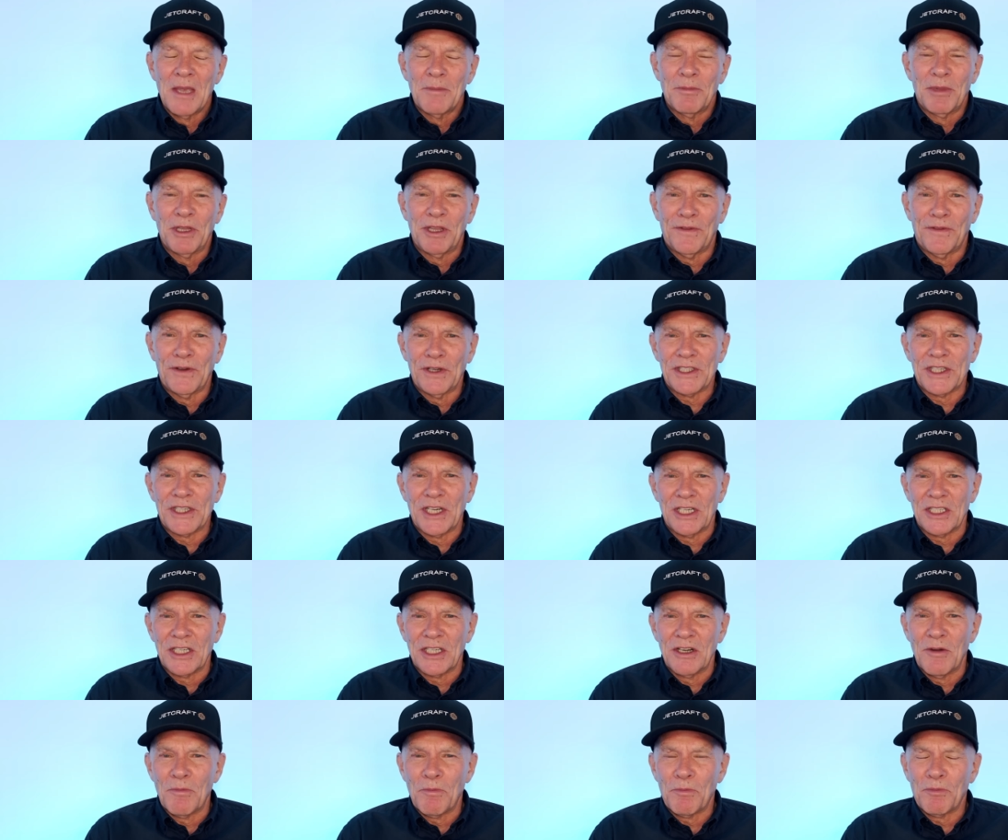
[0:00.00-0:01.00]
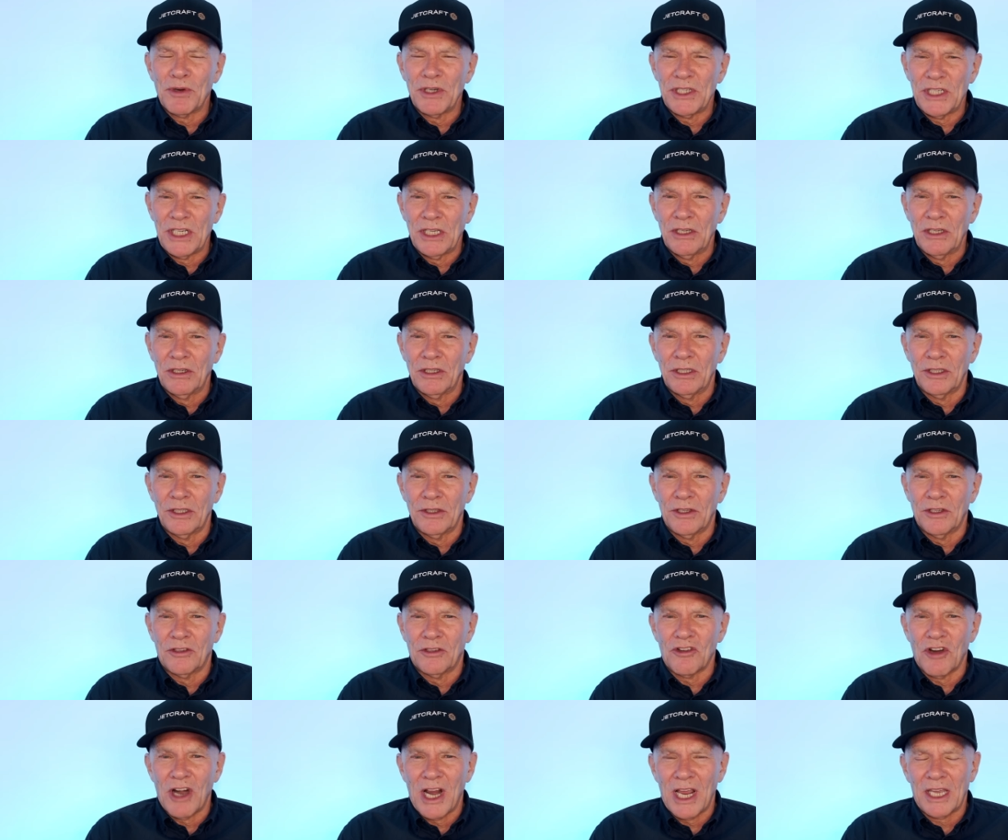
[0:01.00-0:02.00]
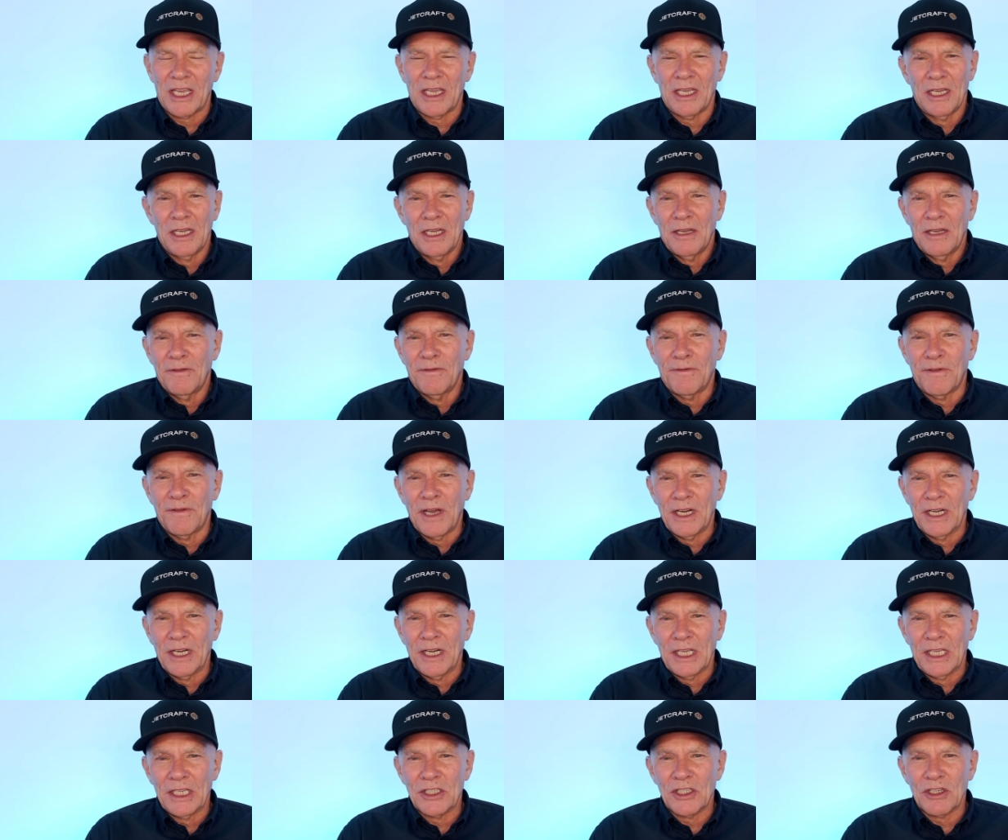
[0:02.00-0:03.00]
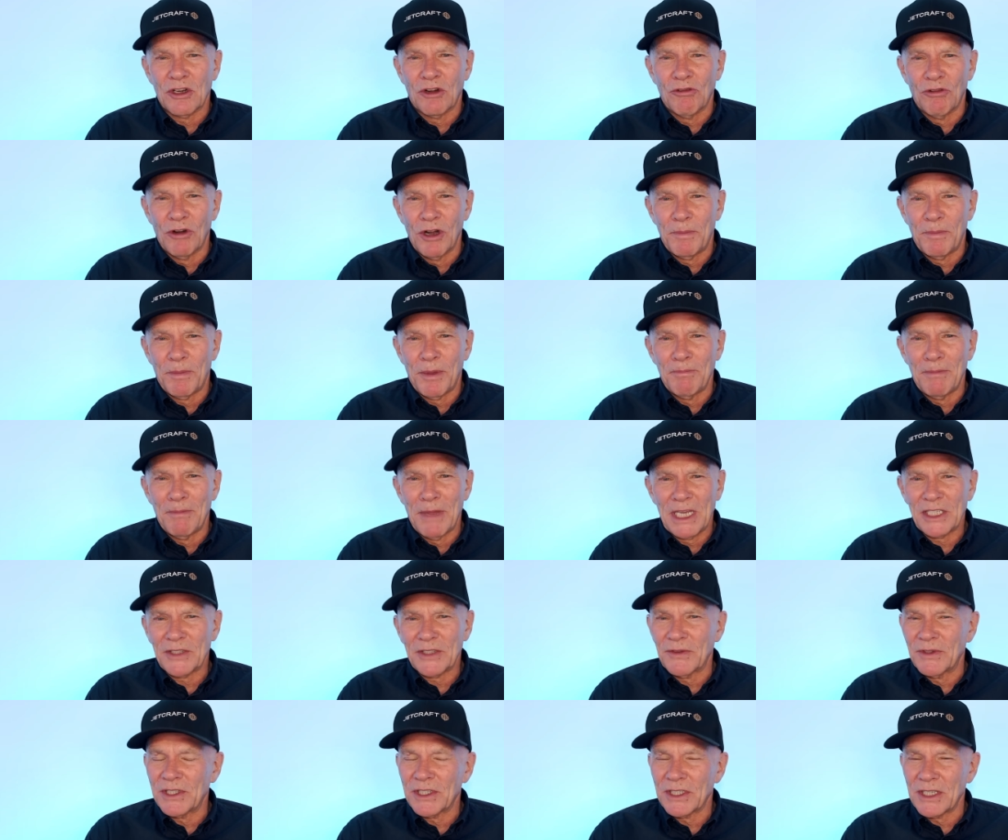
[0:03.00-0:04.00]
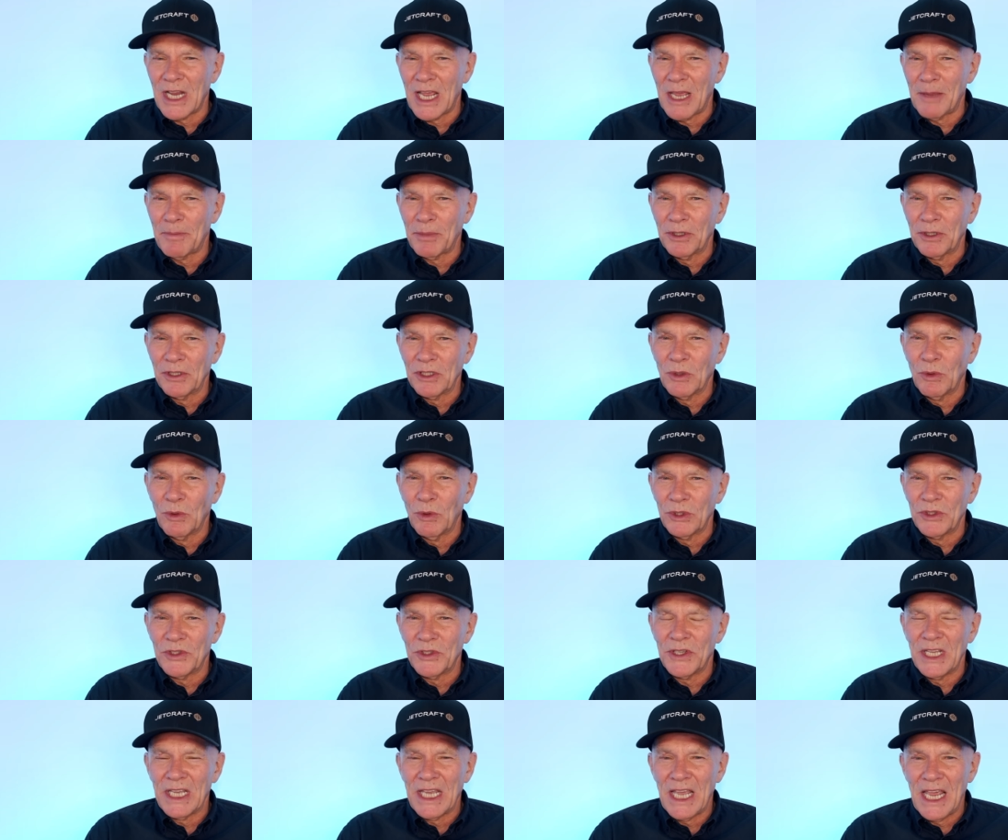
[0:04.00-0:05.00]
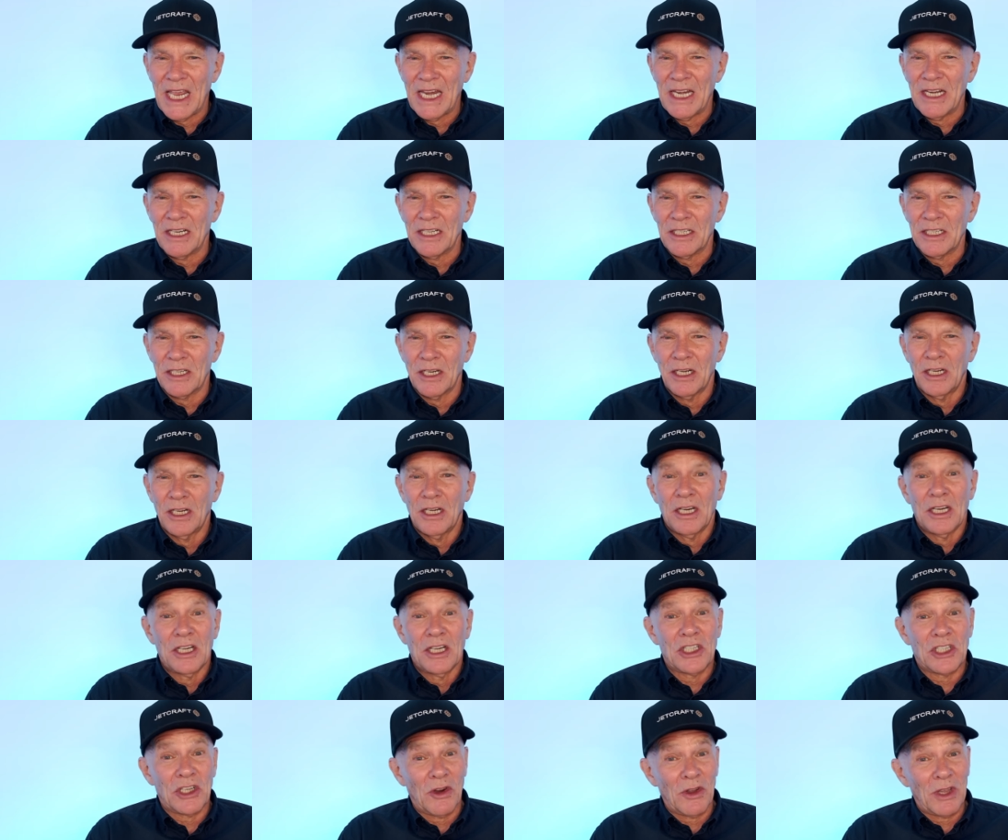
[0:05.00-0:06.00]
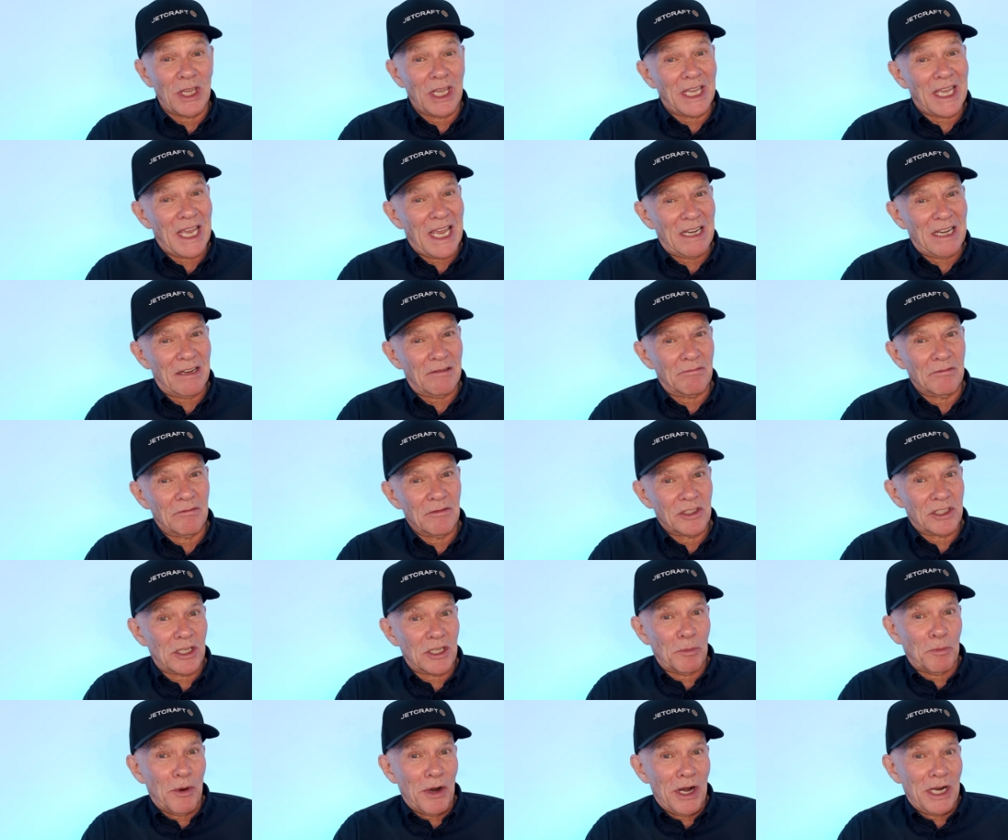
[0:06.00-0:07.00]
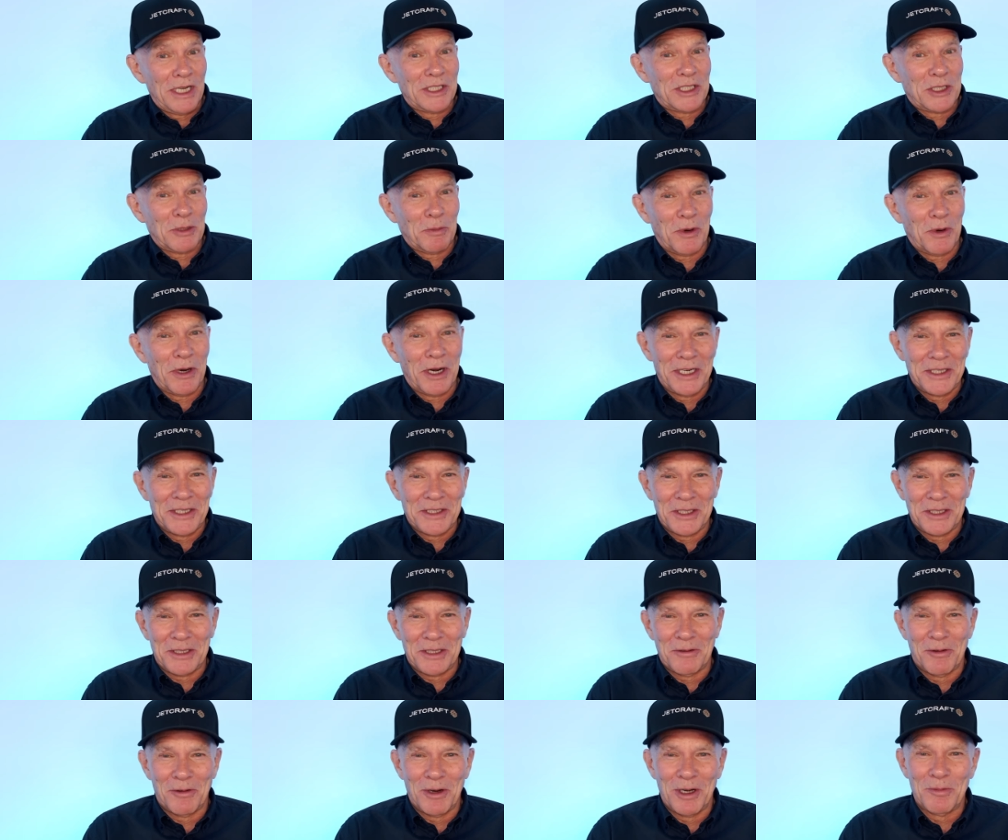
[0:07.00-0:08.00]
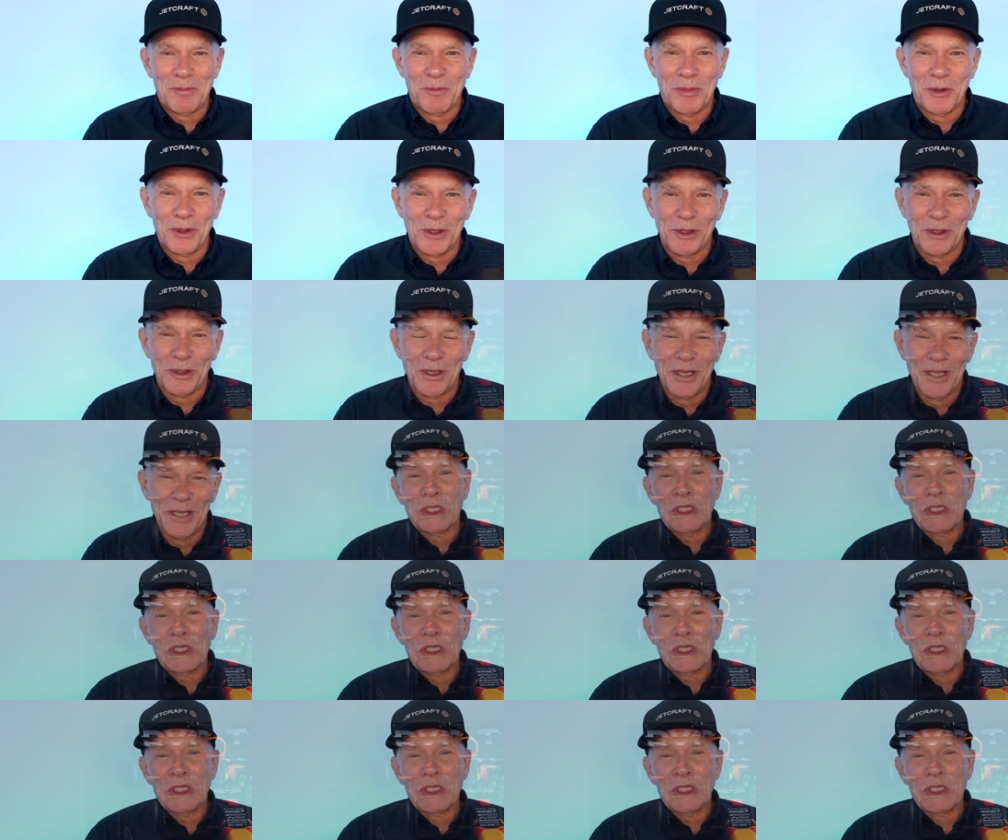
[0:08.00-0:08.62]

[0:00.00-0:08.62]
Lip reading: But the first session, pretty good. The track finding its grip. Max Verstappen towards the end, showing again, surprise, surprise, that the Red Bull